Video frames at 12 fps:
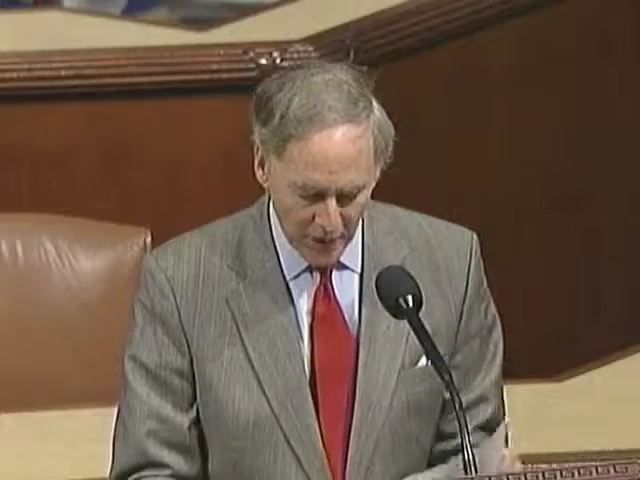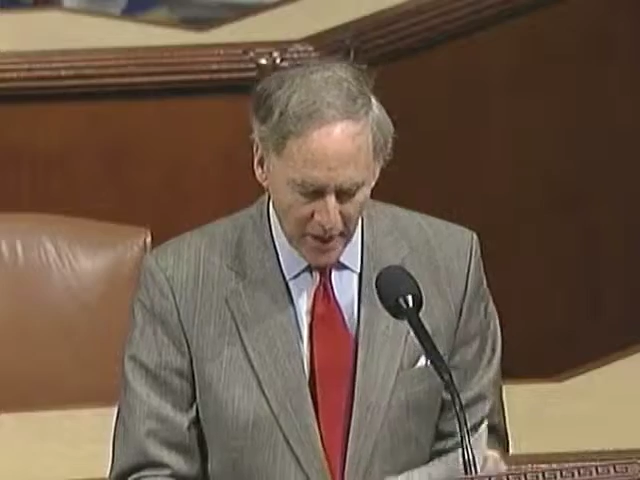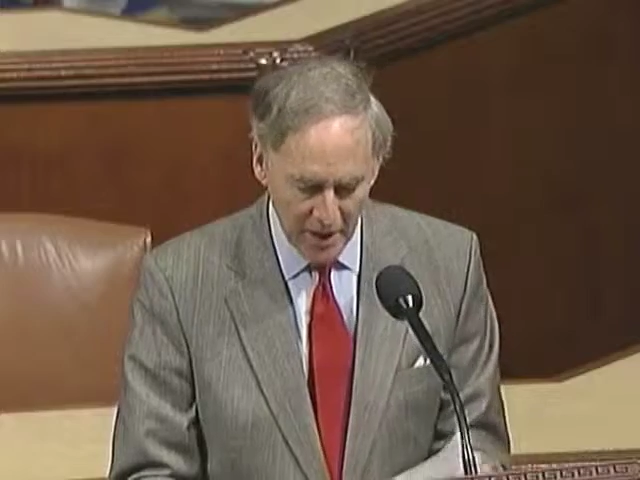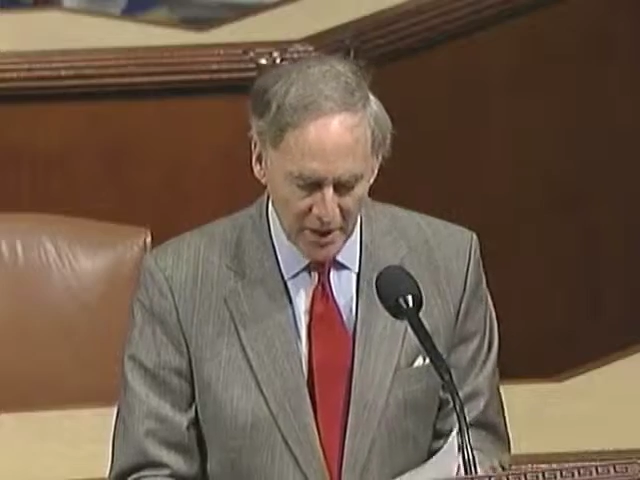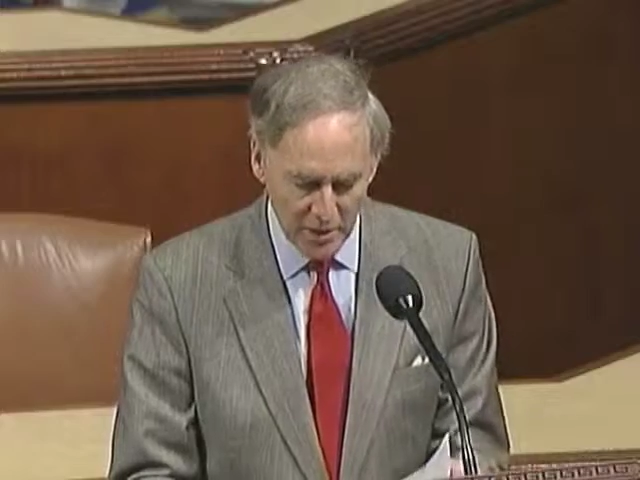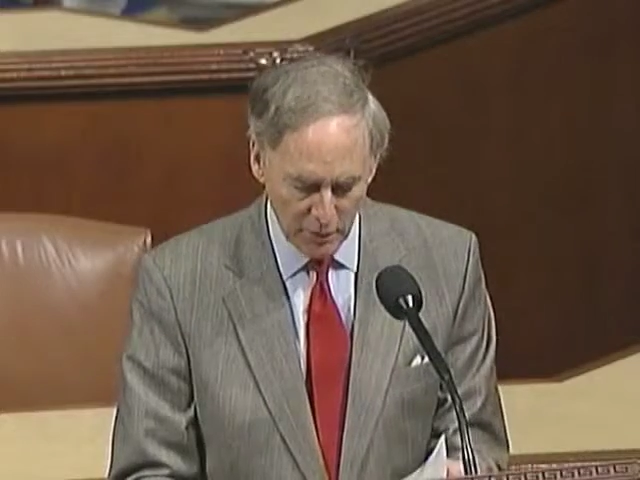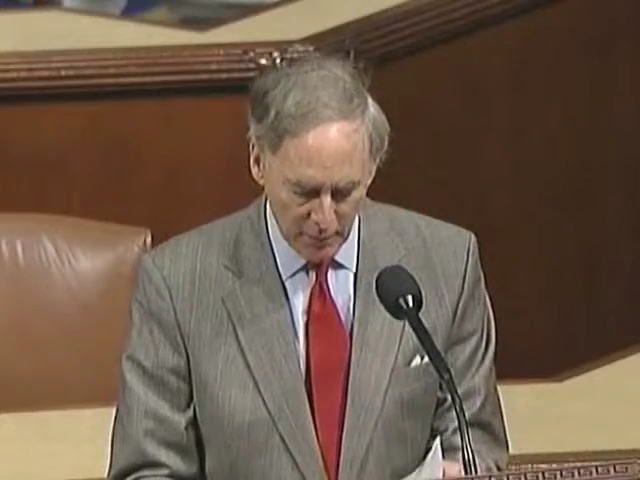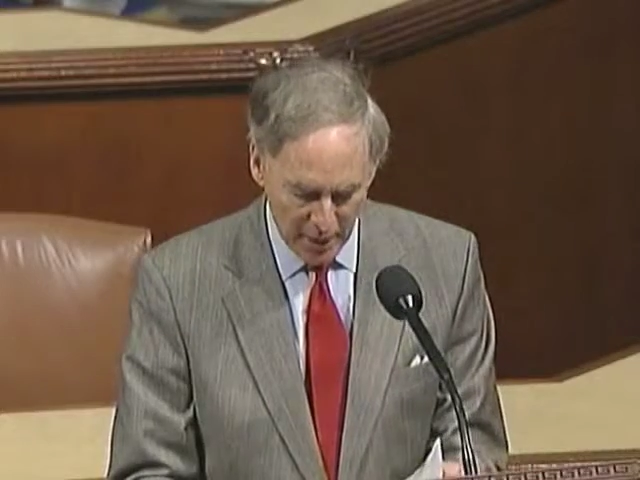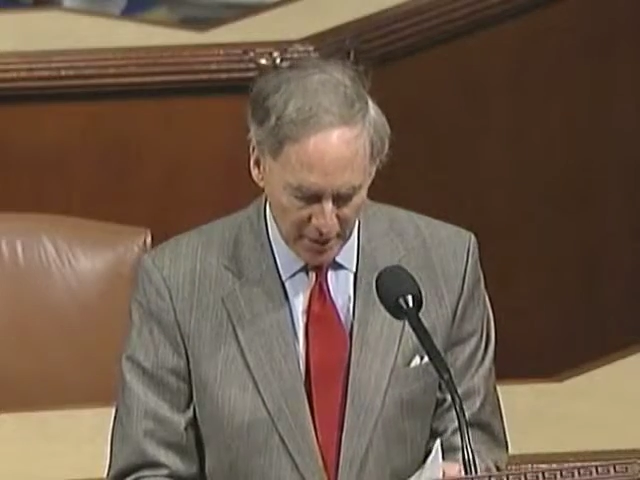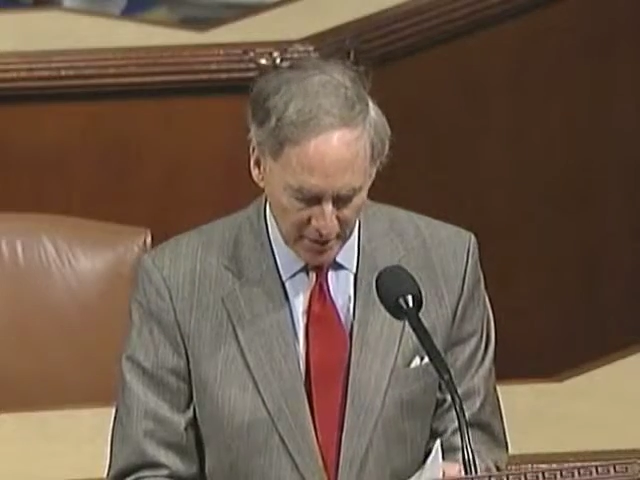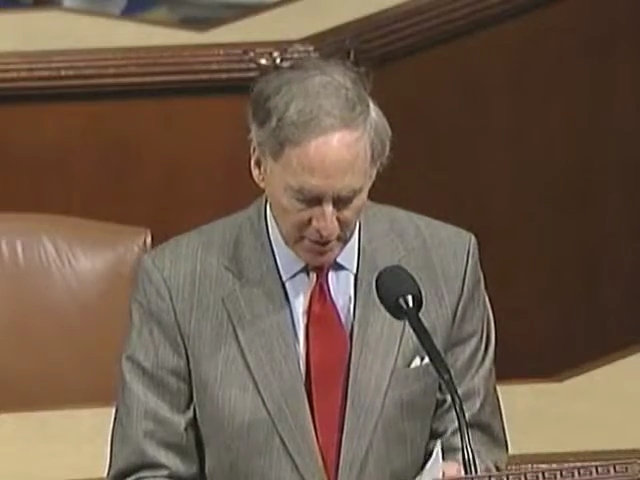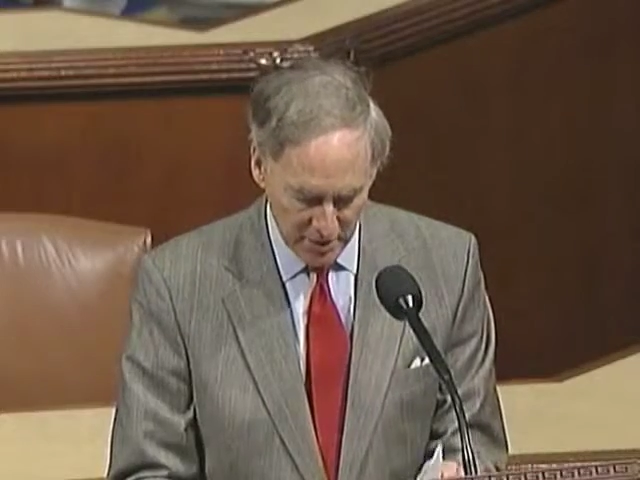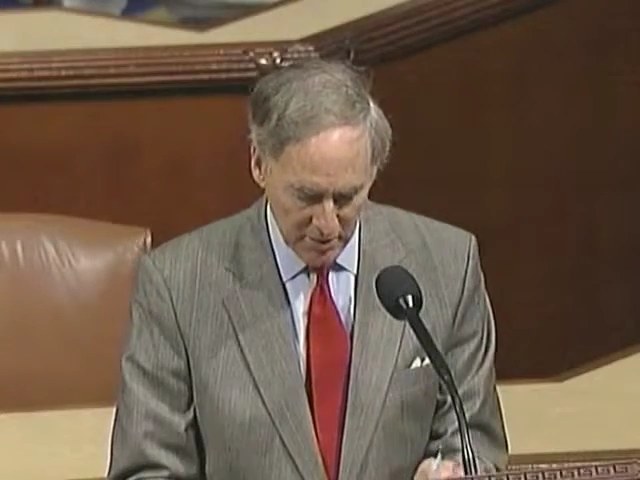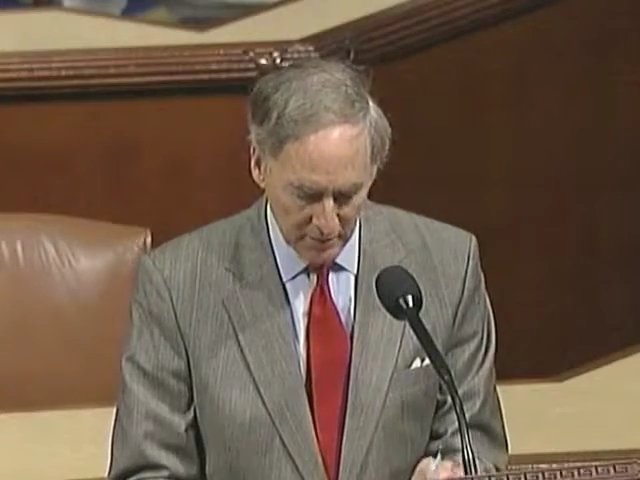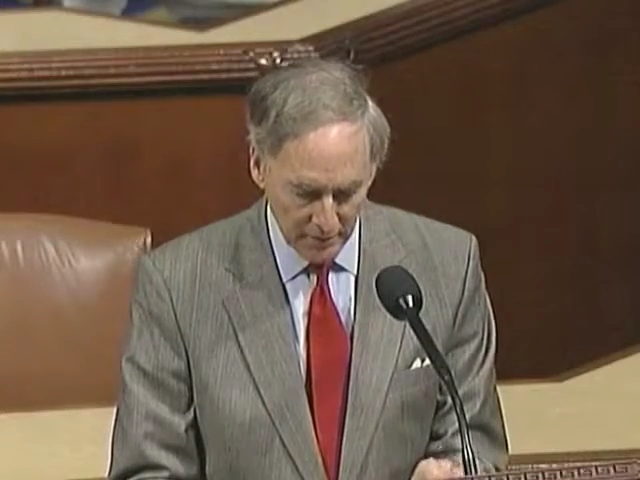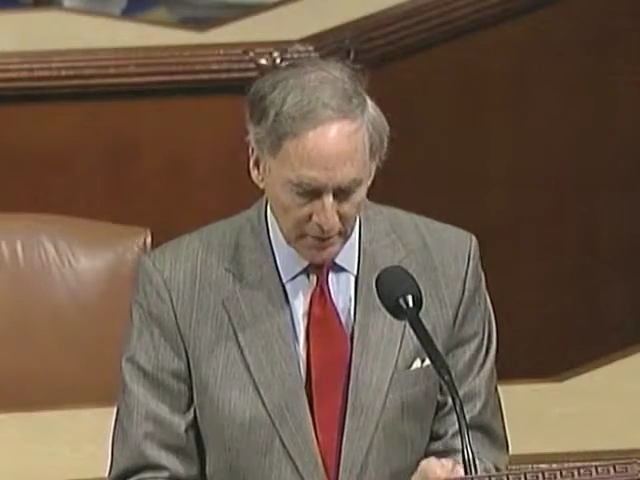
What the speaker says: the hands of banks.